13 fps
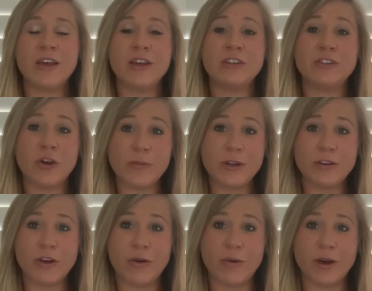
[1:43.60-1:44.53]

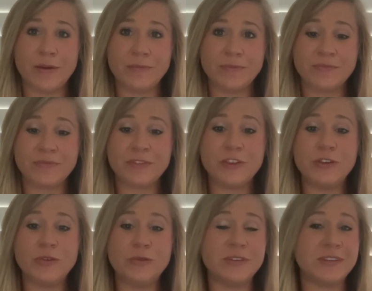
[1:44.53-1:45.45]
Tamatoa
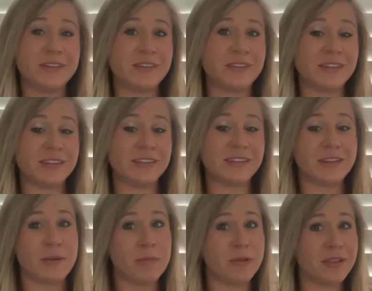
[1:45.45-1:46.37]
uses
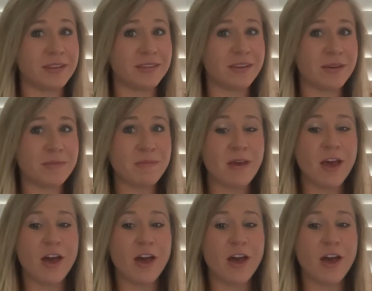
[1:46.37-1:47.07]
symbolism,